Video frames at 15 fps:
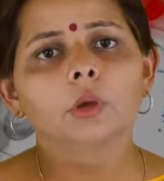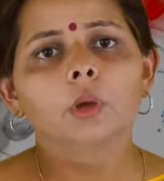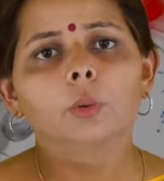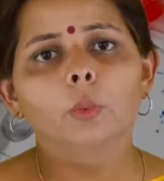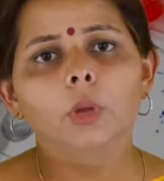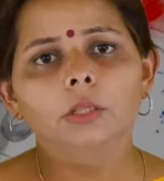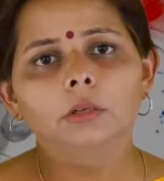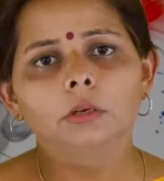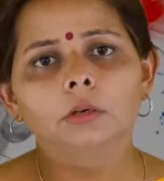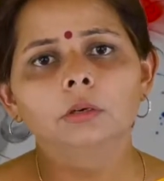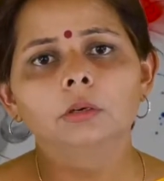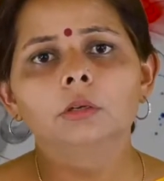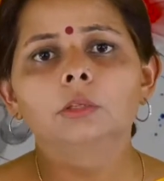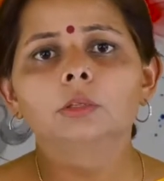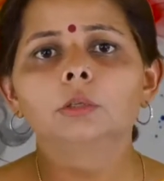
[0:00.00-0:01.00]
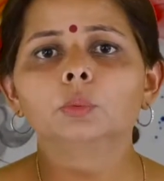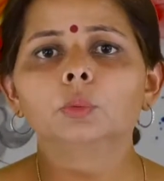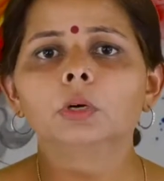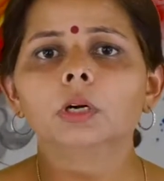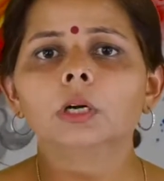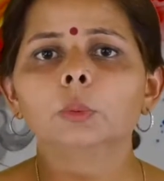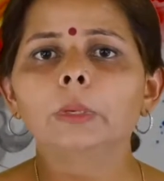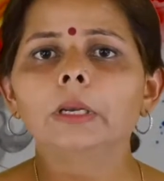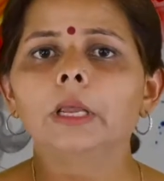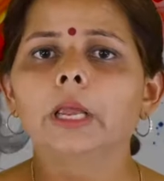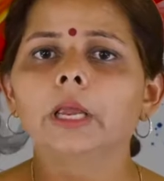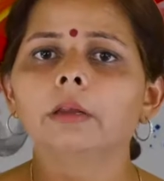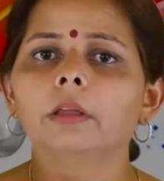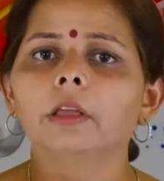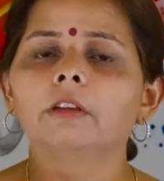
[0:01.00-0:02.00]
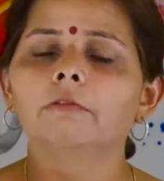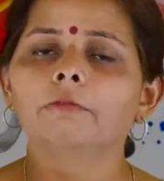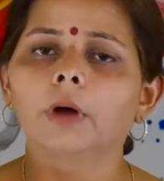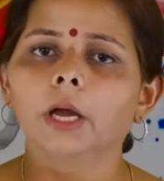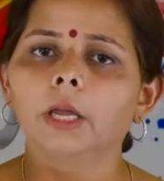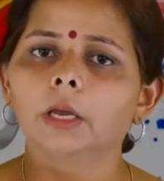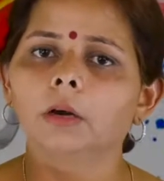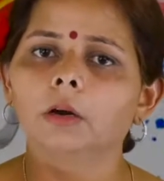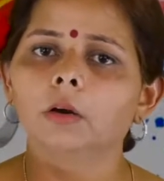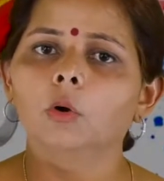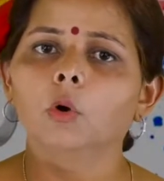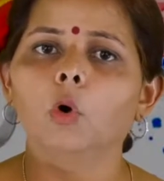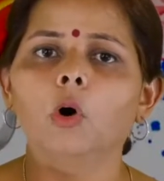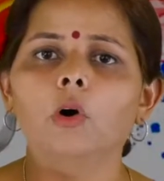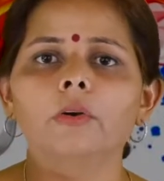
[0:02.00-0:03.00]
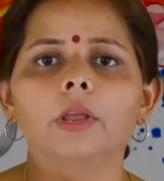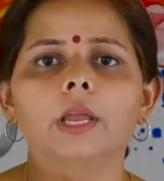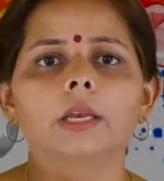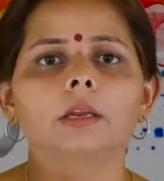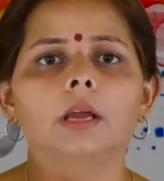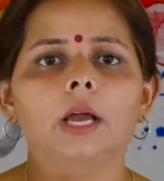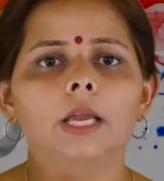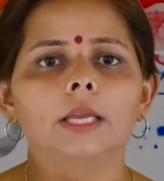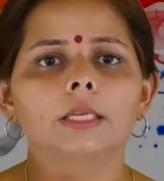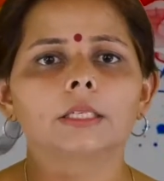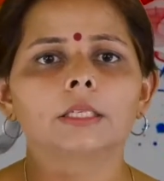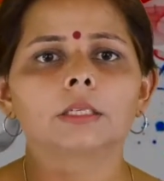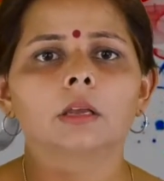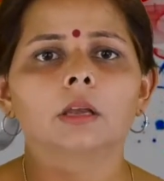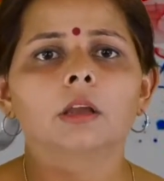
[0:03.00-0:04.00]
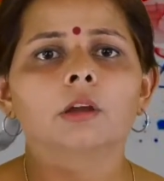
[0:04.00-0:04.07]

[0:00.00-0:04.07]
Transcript: whether the world will end in fire or in ice.